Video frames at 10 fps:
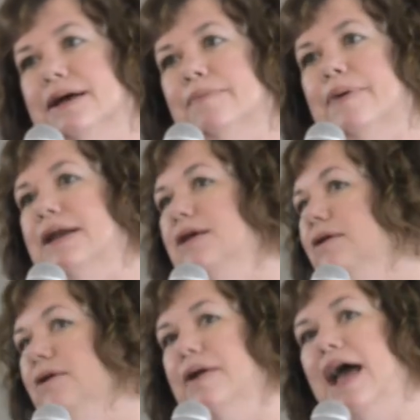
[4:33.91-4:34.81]
but
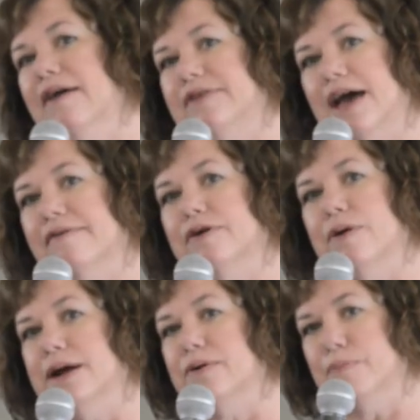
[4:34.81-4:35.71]
you don't have to have a
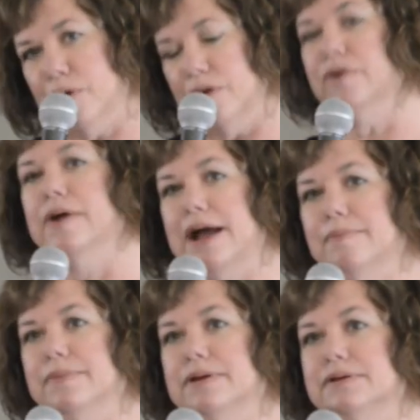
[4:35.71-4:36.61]
great program
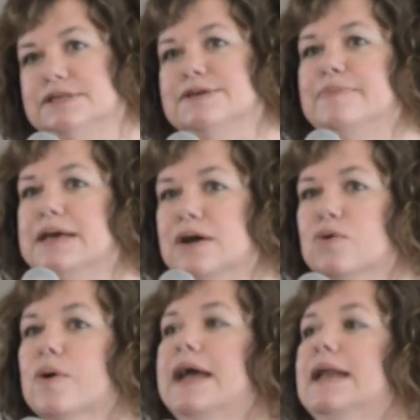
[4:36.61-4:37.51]
to be a
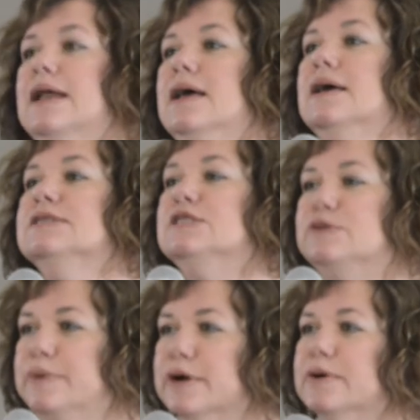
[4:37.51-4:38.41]
great
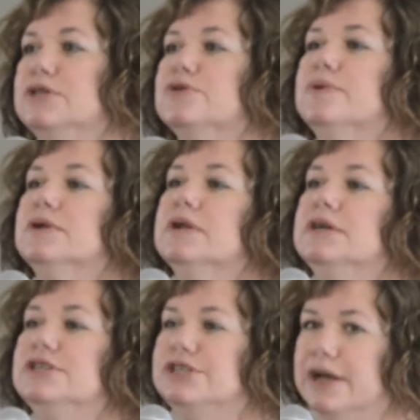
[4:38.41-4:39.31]
spiritual
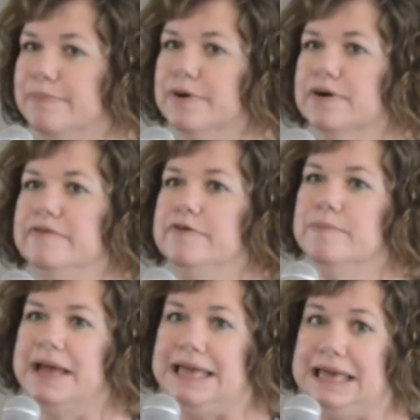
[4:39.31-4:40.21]
shepherd for
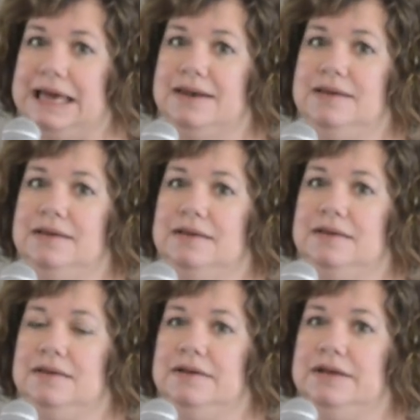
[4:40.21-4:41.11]
my kid.
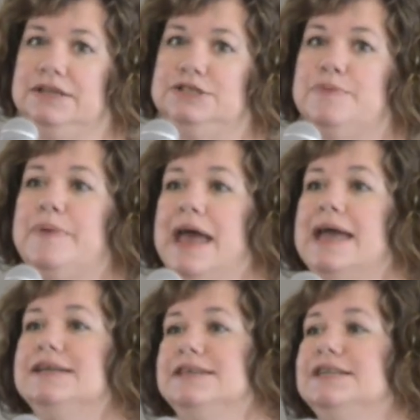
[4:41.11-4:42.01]
So
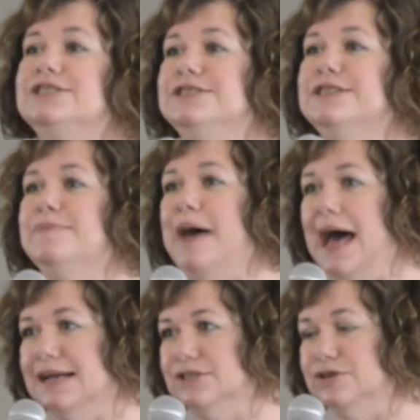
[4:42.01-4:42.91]
pay attention to the
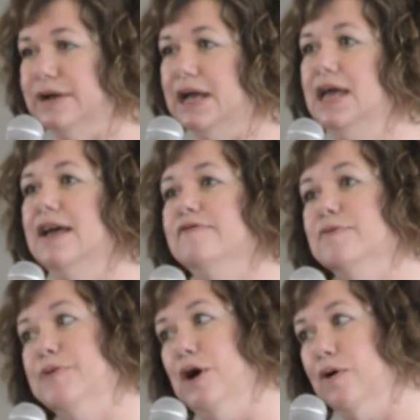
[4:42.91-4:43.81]
pastoring. If you're
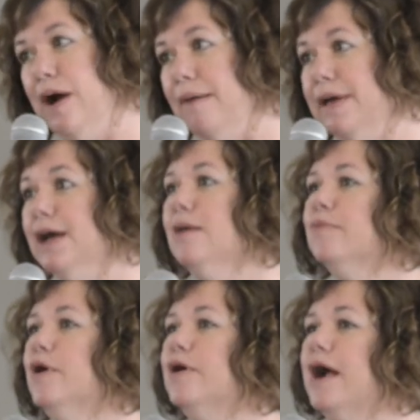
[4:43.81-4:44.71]
programming,
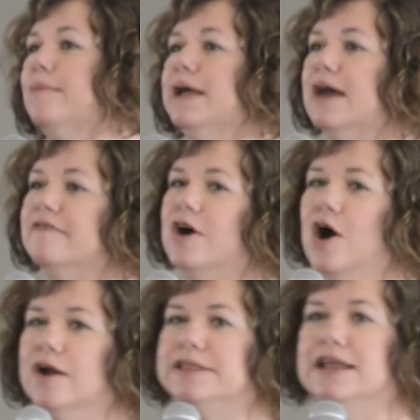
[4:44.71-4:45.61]
programming out of a
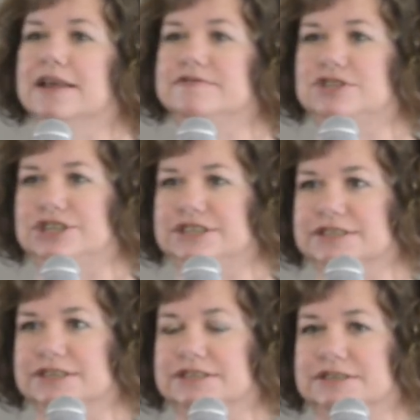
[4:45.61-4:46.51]
heart that loves
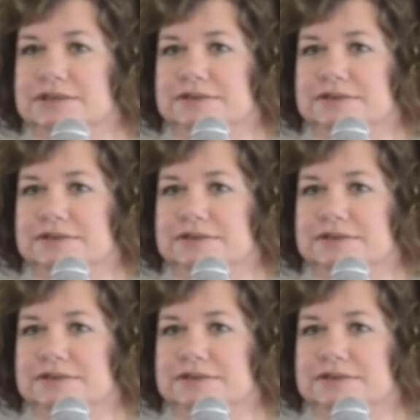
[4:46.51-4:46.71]
Jesus